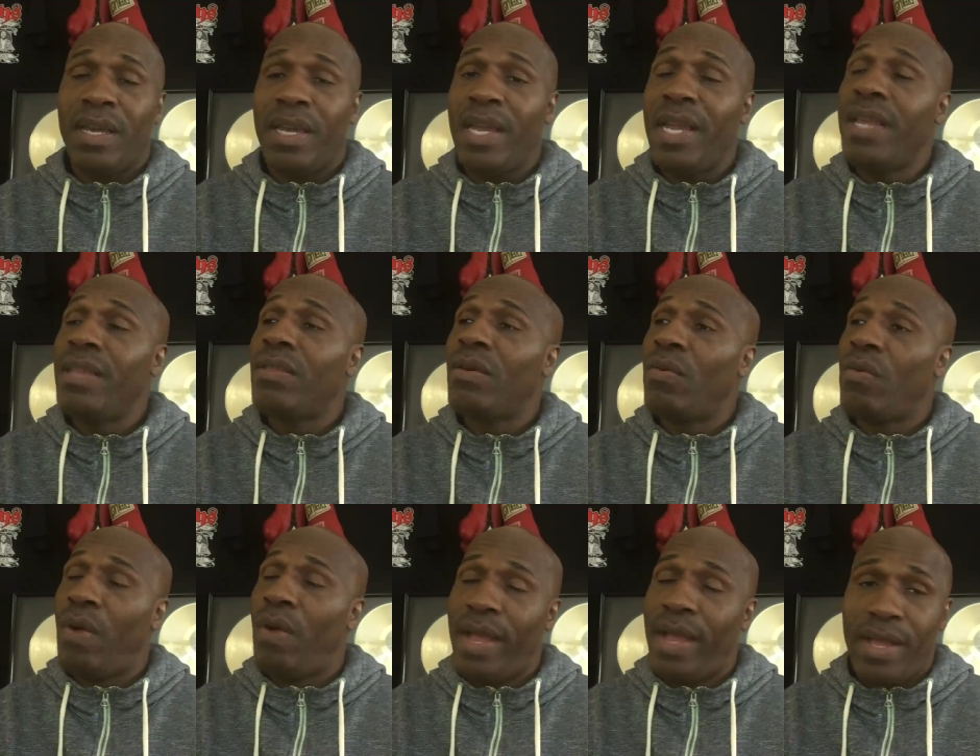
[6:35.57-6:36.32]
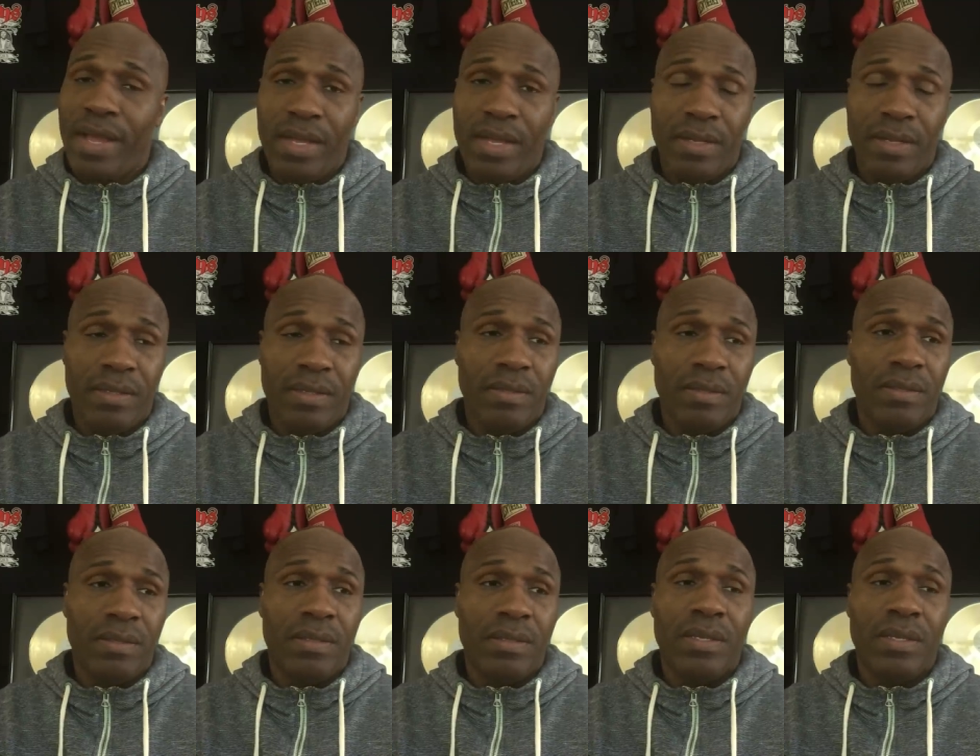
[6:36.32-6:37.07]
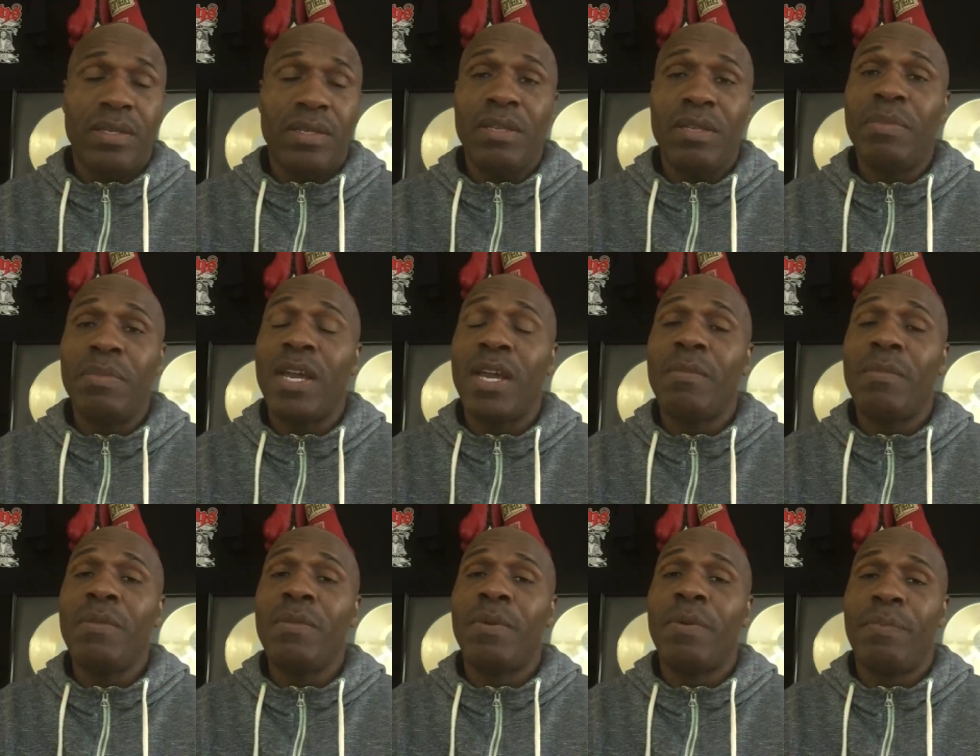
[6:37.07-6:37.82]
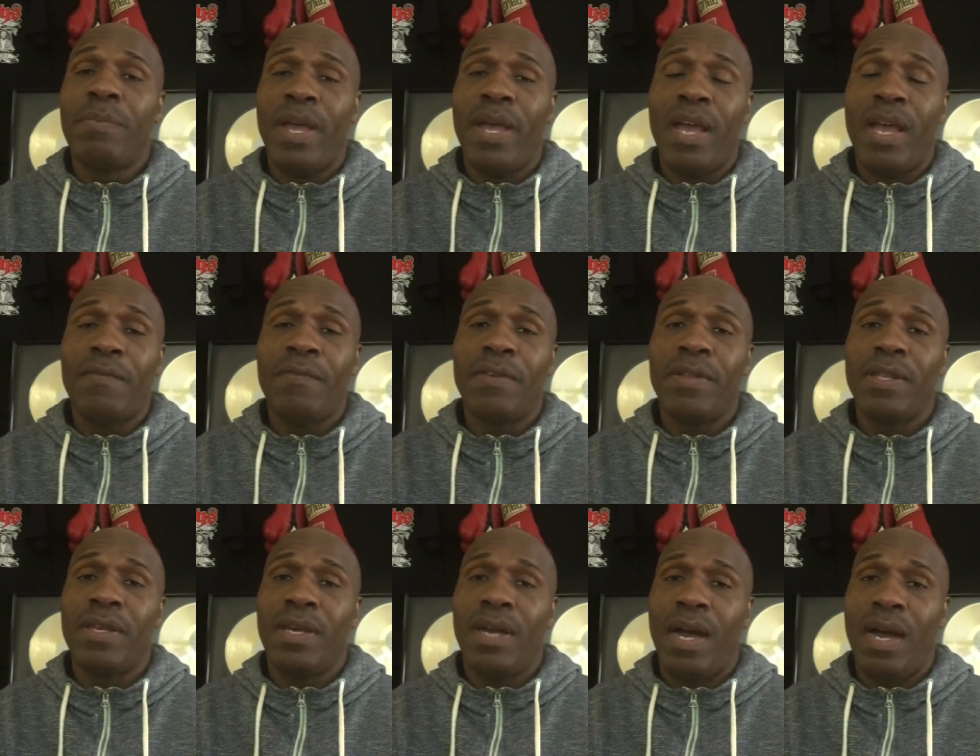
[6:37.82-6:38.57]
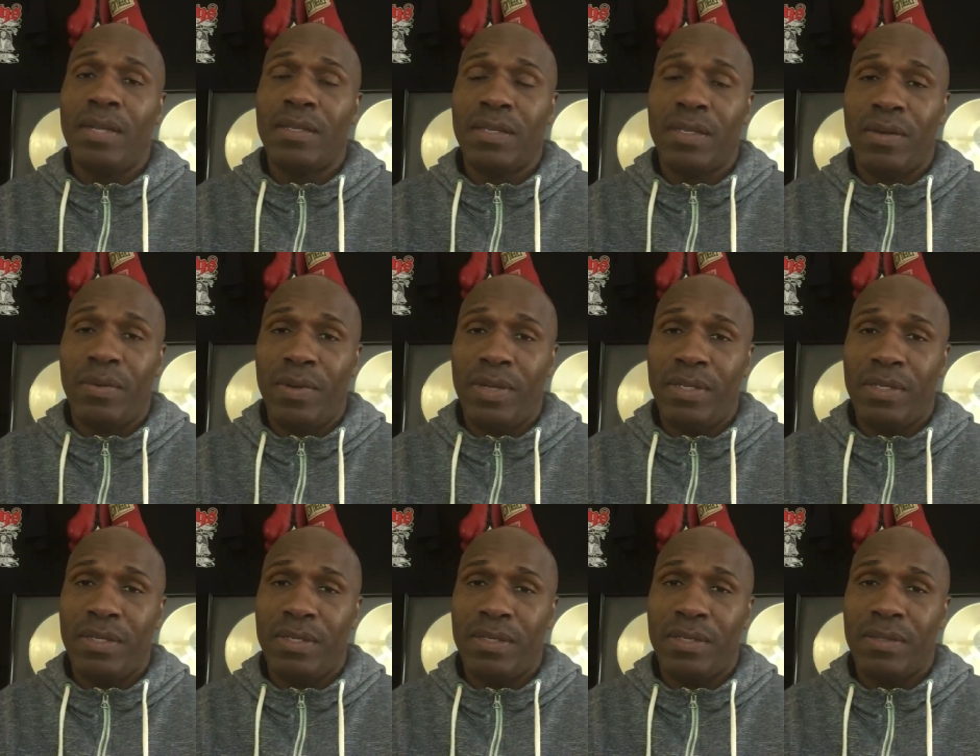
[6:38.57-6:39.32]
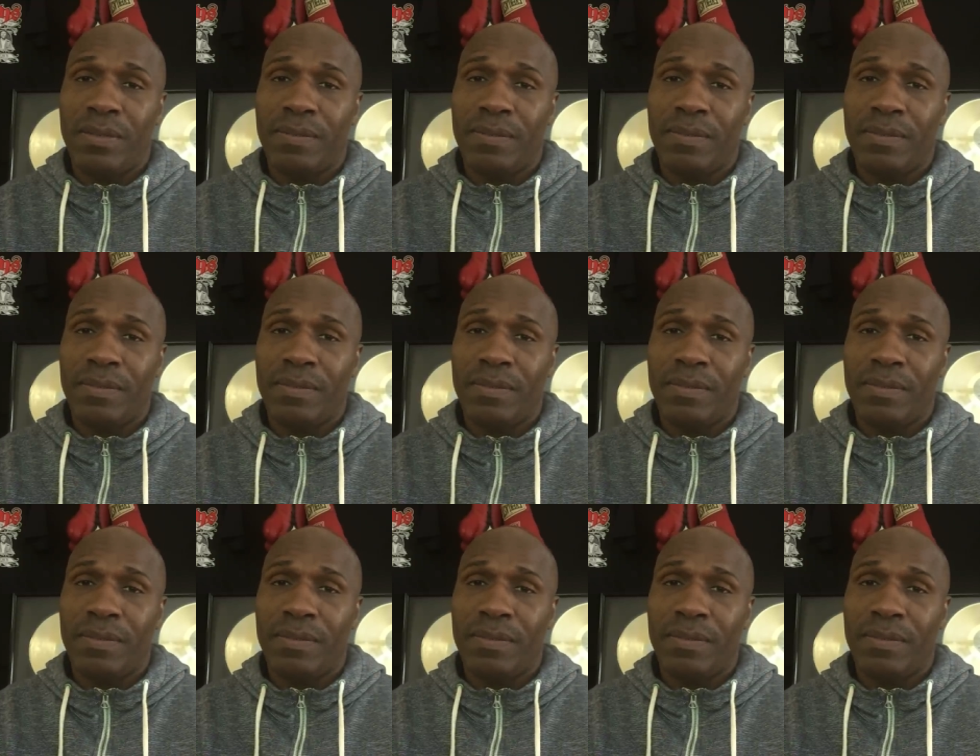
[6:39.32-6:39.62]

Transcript: Either way, you better be prepared for the consequences.